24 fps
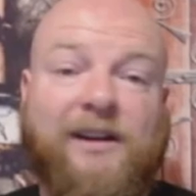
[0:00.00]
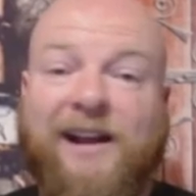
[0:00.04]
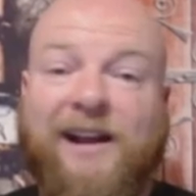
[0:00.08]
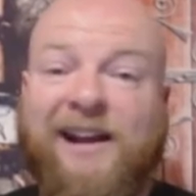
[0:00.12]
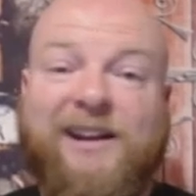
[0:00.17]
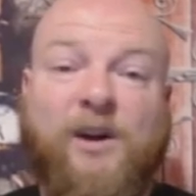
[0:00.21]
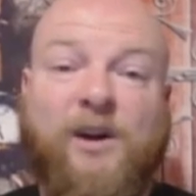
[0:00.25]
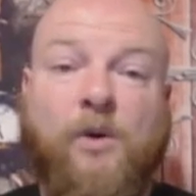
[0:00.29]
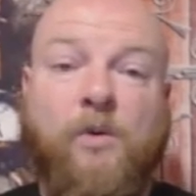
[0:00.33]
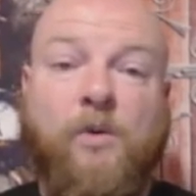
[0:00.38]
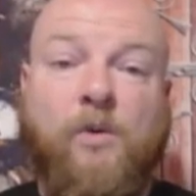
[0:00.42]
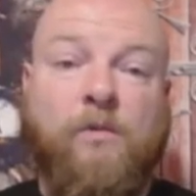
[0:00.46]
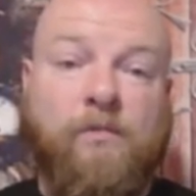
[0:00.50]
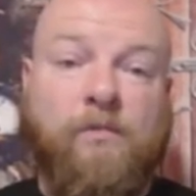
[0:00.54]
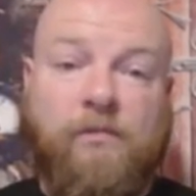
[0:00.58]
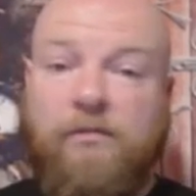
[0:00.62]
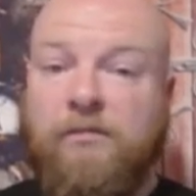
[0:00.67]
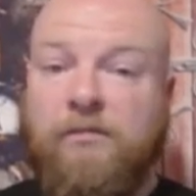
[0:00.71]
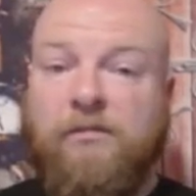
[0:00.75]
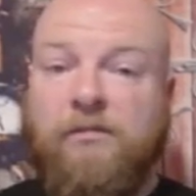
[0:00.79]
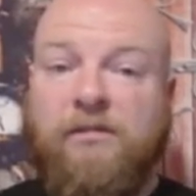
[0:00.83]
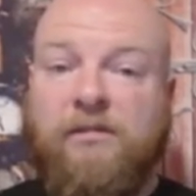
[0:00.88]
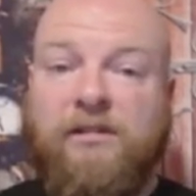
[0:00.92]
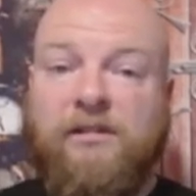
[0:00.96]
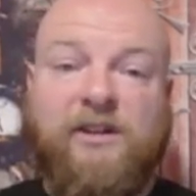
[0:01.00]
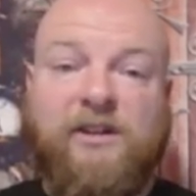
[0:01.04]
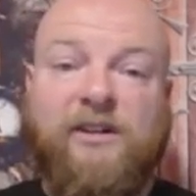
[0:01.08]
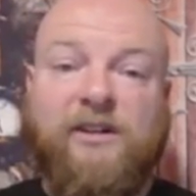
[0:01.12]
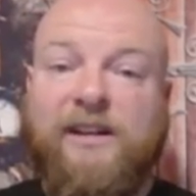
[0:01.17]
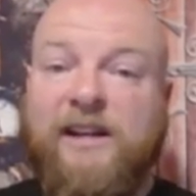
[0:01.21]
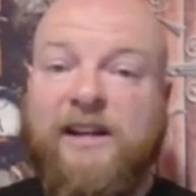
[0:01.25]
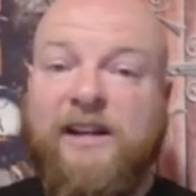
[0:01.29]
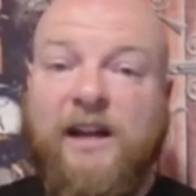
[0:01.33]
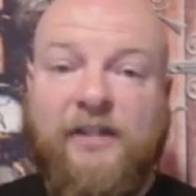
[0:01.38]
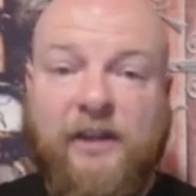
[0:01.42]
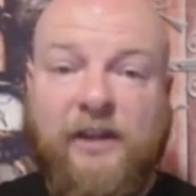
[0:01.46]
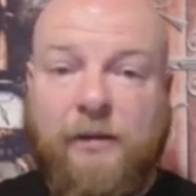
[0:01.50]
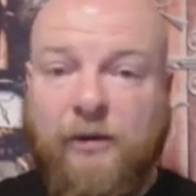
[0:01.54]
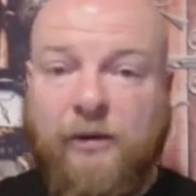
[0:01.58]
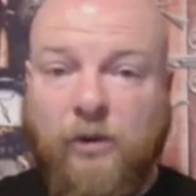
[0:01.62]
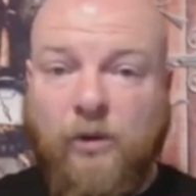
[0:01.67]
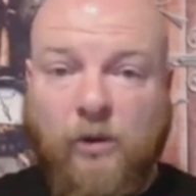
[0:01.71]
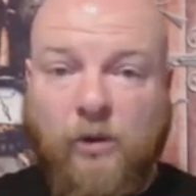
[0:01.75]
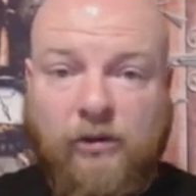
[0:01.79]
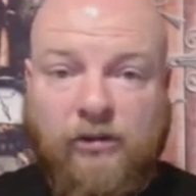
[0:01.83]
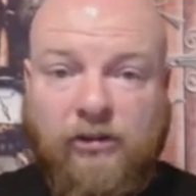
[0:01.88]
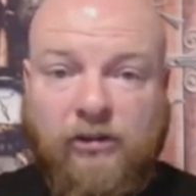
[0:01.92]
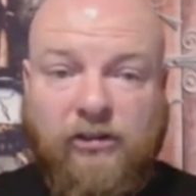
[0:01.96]
I know literally nothing about
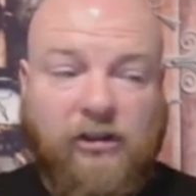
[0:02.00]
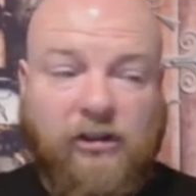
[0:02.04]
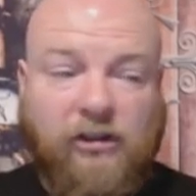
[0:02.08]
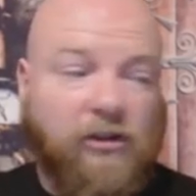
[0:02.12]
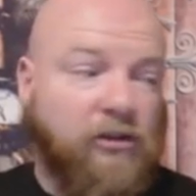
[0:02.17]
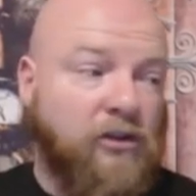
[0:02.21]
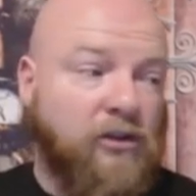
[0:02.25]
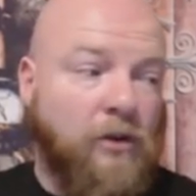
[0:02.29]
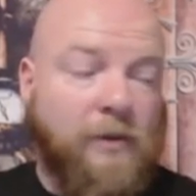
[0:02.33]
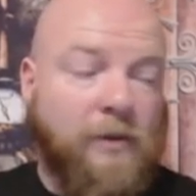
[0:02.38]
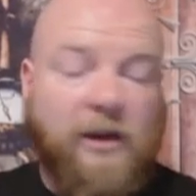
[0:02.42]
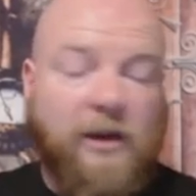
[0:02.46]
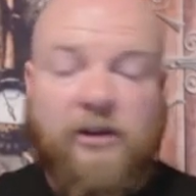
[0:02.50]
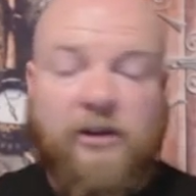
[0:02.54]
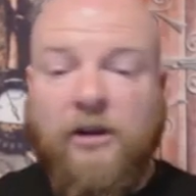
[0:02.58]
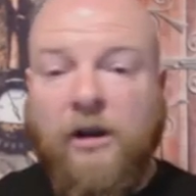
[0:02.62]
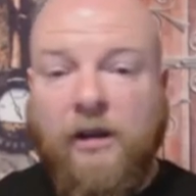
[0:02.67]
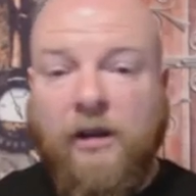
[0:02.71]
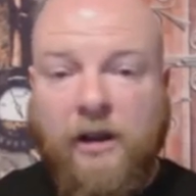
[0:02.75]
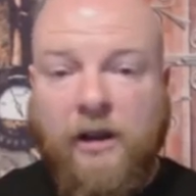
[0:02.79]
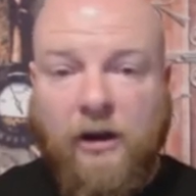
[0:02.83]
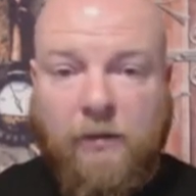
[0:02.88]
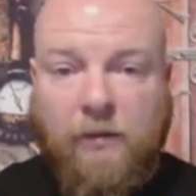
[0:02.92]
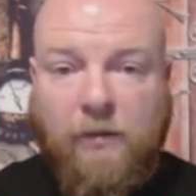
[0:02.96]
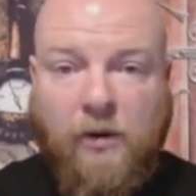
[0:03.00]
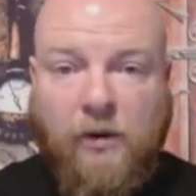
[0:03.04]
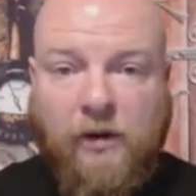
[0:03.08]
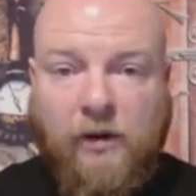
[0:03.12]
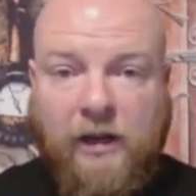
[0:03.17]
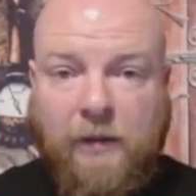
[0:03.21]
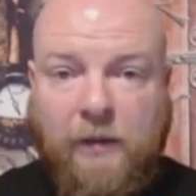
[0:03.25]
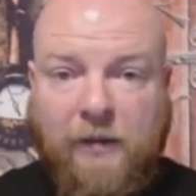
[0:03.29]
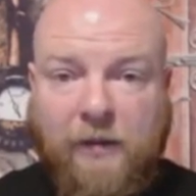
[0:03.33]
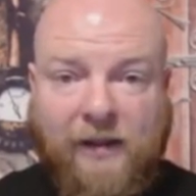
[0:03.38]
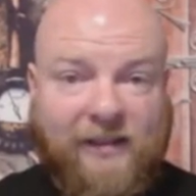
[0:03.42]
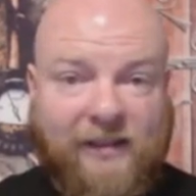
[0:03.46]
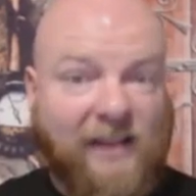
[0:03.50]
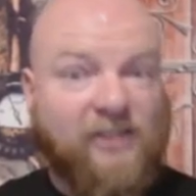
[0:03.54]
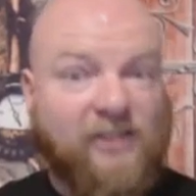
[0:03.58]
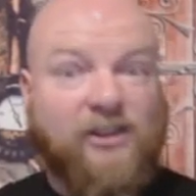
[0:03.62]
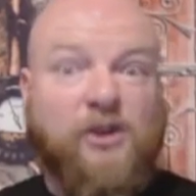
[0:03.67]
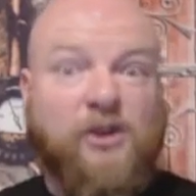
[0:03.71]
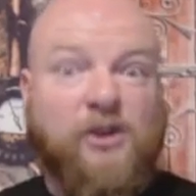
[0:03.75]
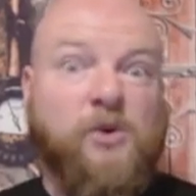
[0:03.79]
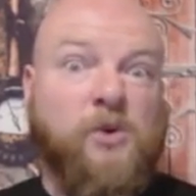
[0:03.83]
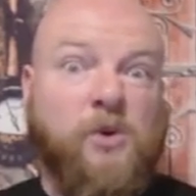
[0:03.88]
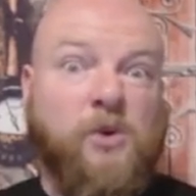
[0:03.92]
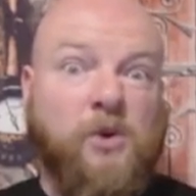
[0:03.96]
horses. You can show me a donkey or a pony and be like, that's a
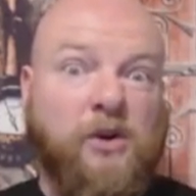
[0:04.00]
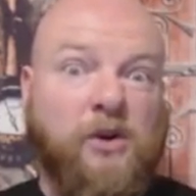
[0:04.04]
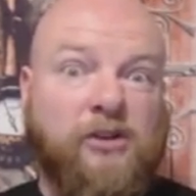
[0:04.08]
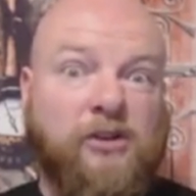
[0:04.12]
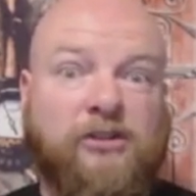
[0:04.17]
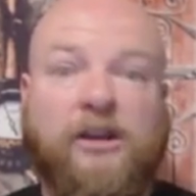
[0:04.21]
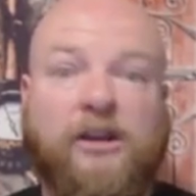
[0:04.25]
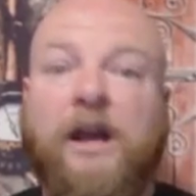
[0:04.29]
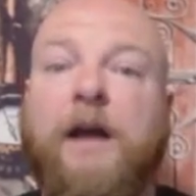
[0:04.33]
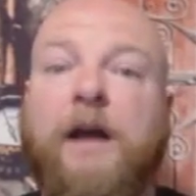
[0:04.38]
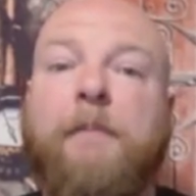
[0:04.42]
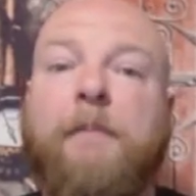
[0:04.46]
cool horse.